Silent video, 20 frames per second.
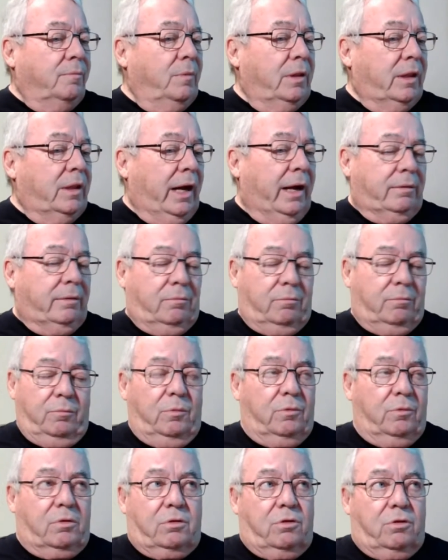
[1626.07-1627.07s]
that
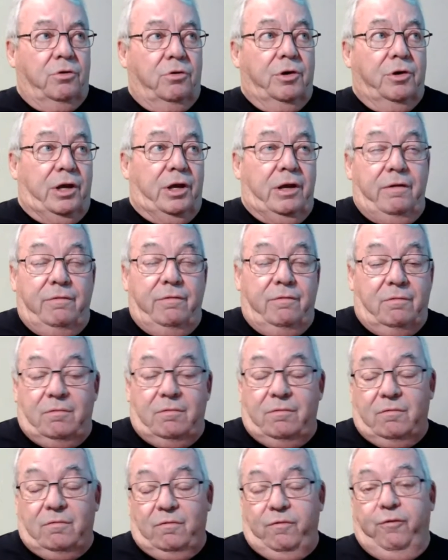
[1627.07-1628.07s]

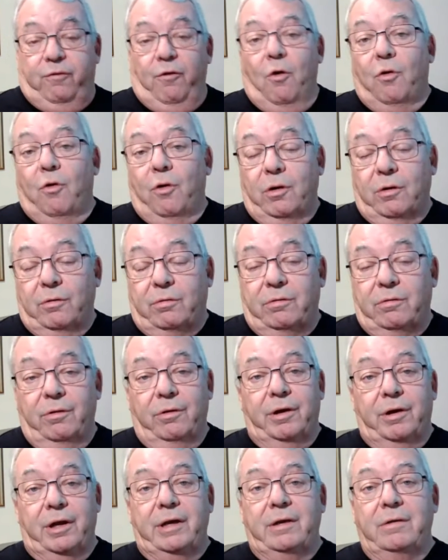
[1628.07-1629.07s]
34,
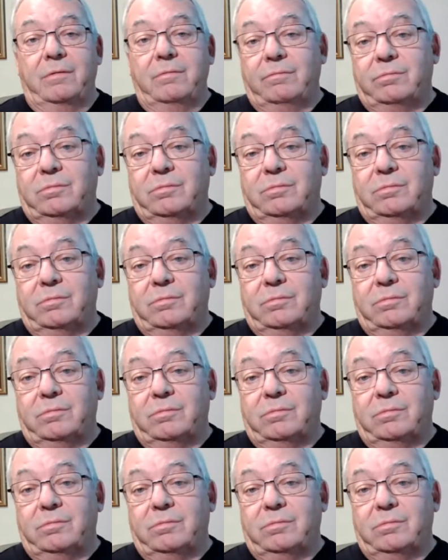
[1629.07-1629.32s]
30,